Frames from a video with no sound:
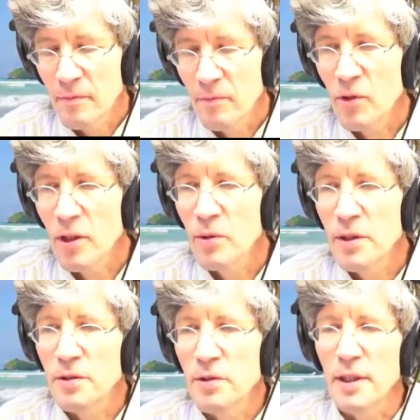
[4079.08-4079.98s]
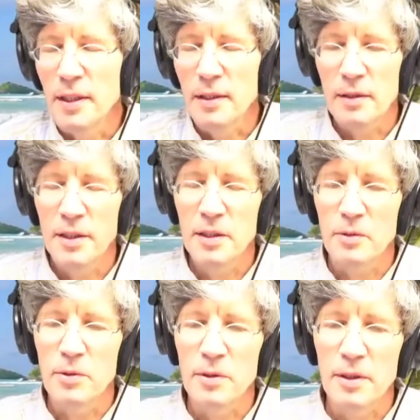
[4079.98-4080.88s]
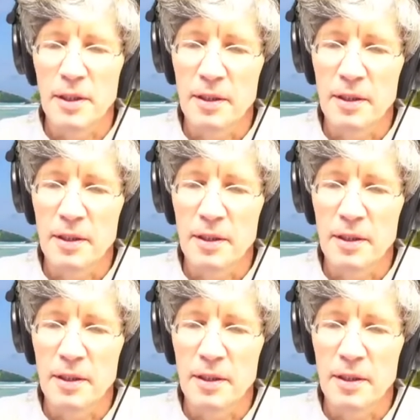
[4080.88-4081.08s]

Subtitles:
Well, they were doing that here, weren't they?